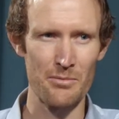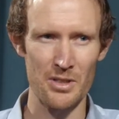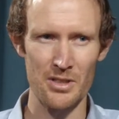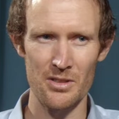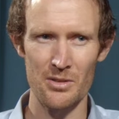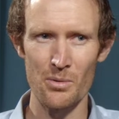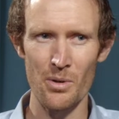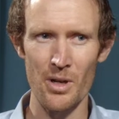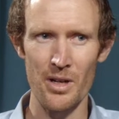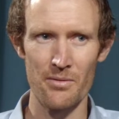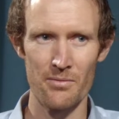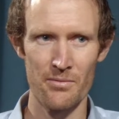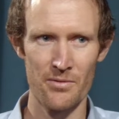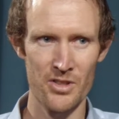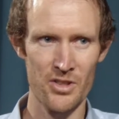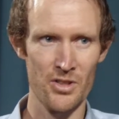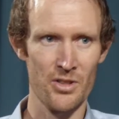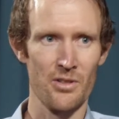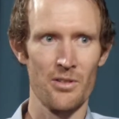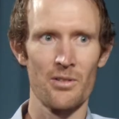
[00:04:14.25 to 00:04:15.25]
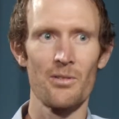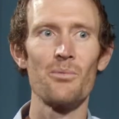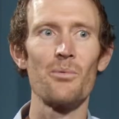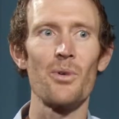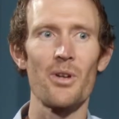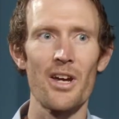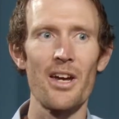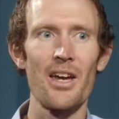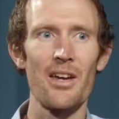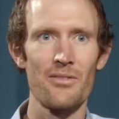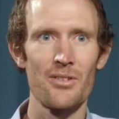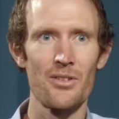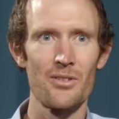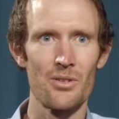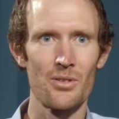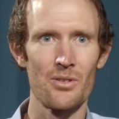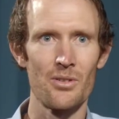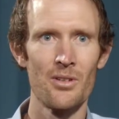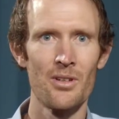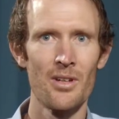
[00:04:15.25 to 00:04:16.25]
It's quite visual what I have to
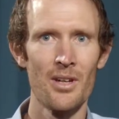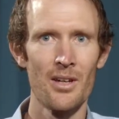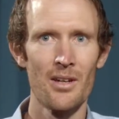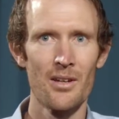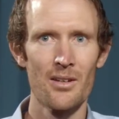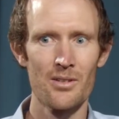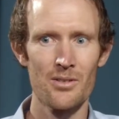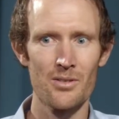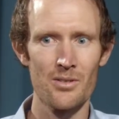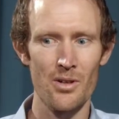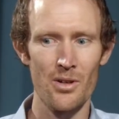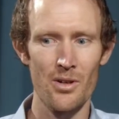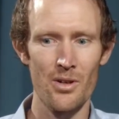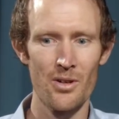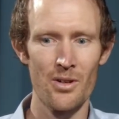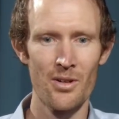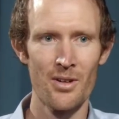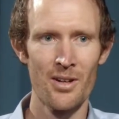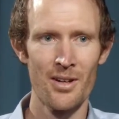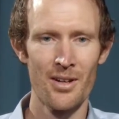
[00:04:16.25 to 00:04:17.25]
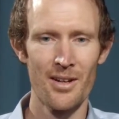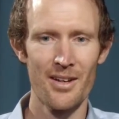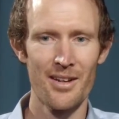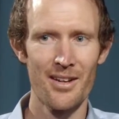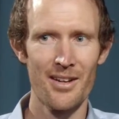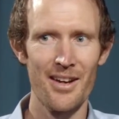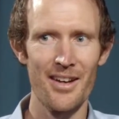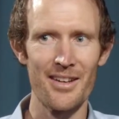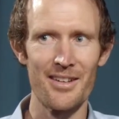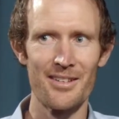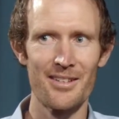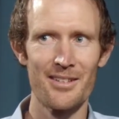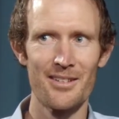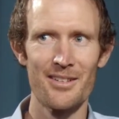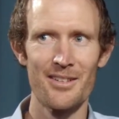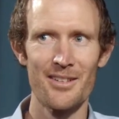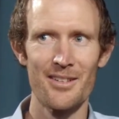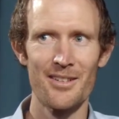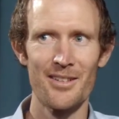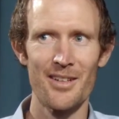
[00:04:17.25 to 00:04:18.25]
do. So
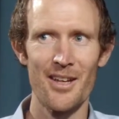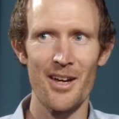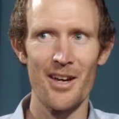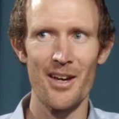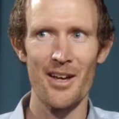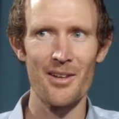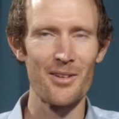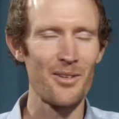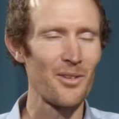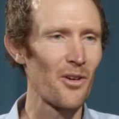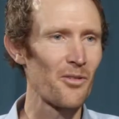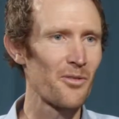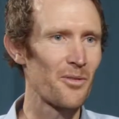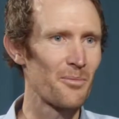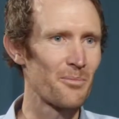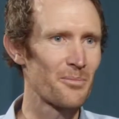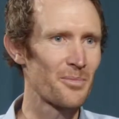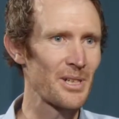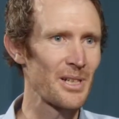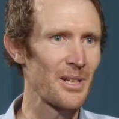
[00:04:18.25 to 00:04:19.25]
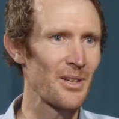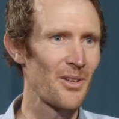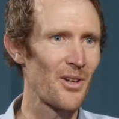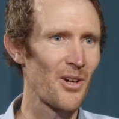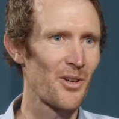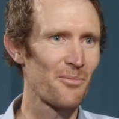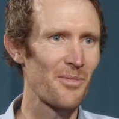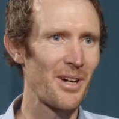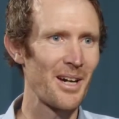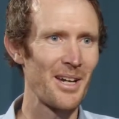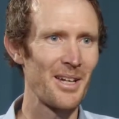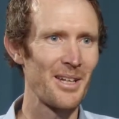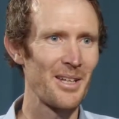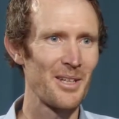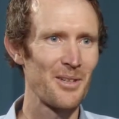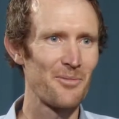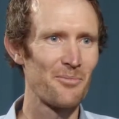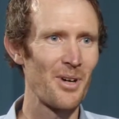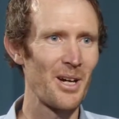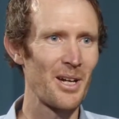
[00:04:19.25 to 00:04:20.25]
I'll often bring along
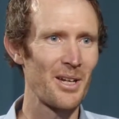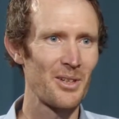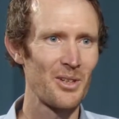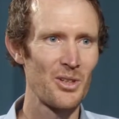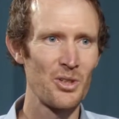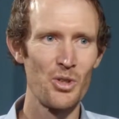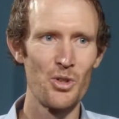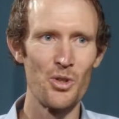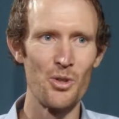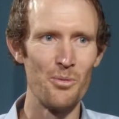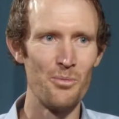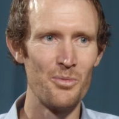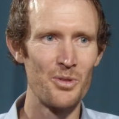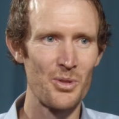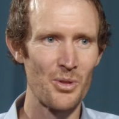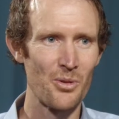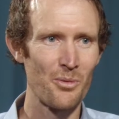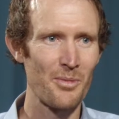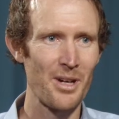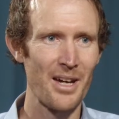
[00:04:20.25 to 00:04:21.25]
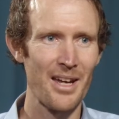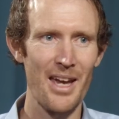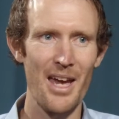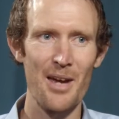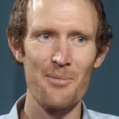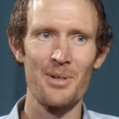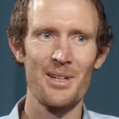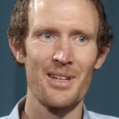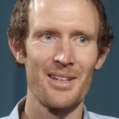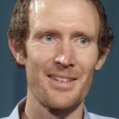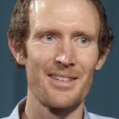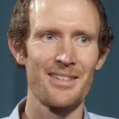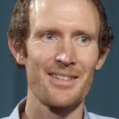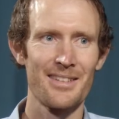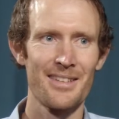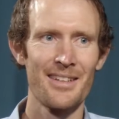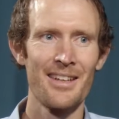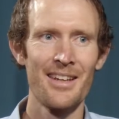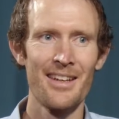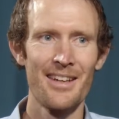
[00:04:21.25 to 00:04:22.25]
my cubes or my
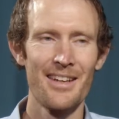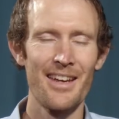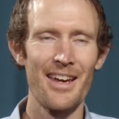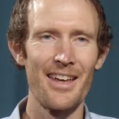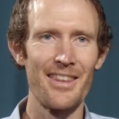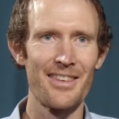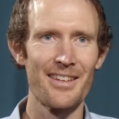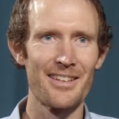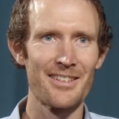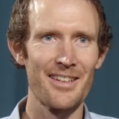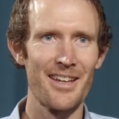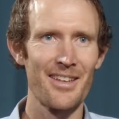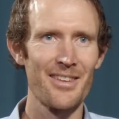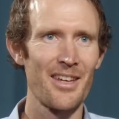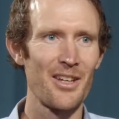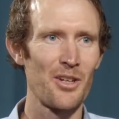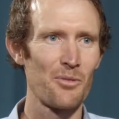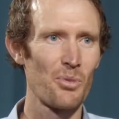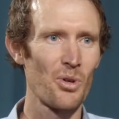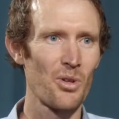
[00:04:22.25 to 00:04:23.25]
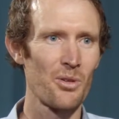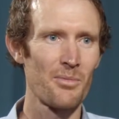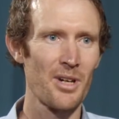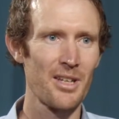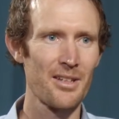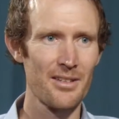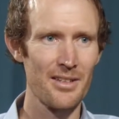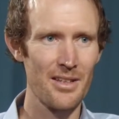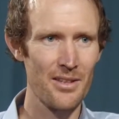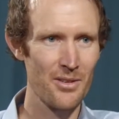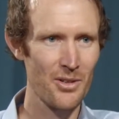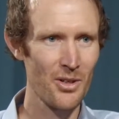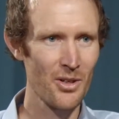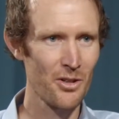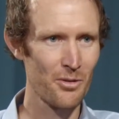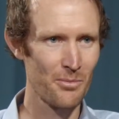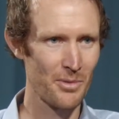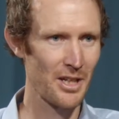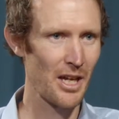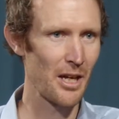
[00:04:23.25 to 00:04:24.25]
abacus and things like that and put them underneath the
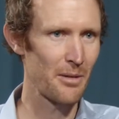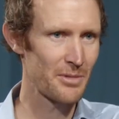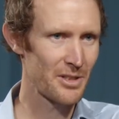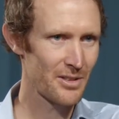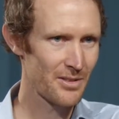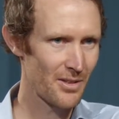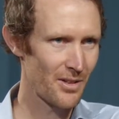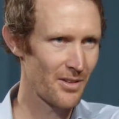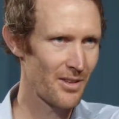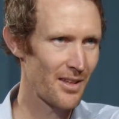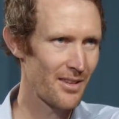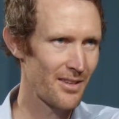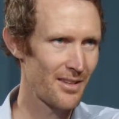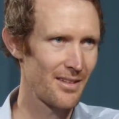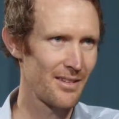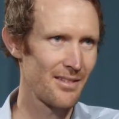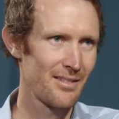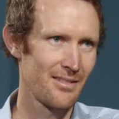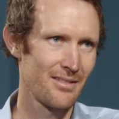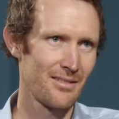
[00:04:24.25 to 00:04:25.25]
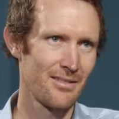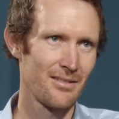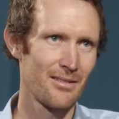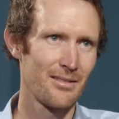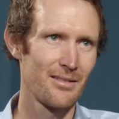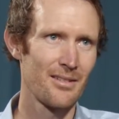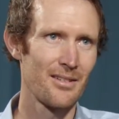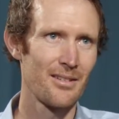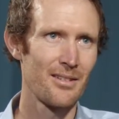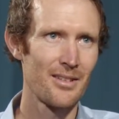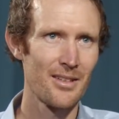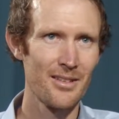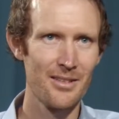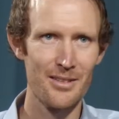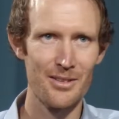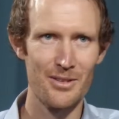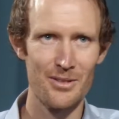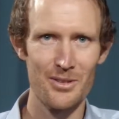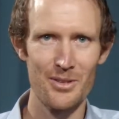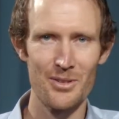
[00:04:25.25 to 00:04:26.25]
document camera so that the
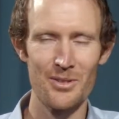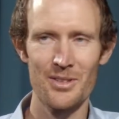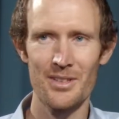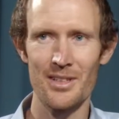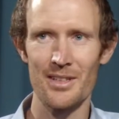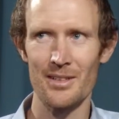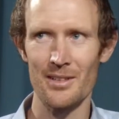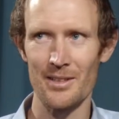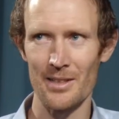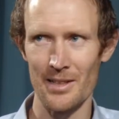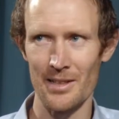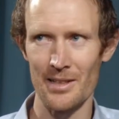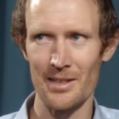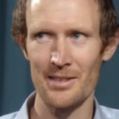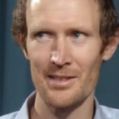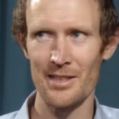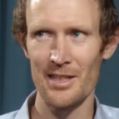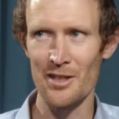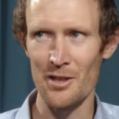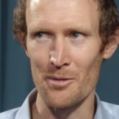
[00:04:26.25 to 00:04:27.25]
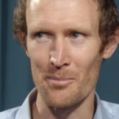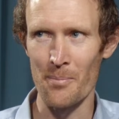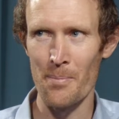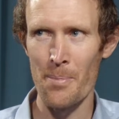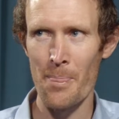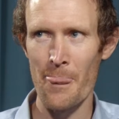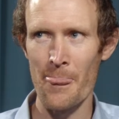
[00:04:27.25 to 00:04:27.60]
distance students can clearly see them.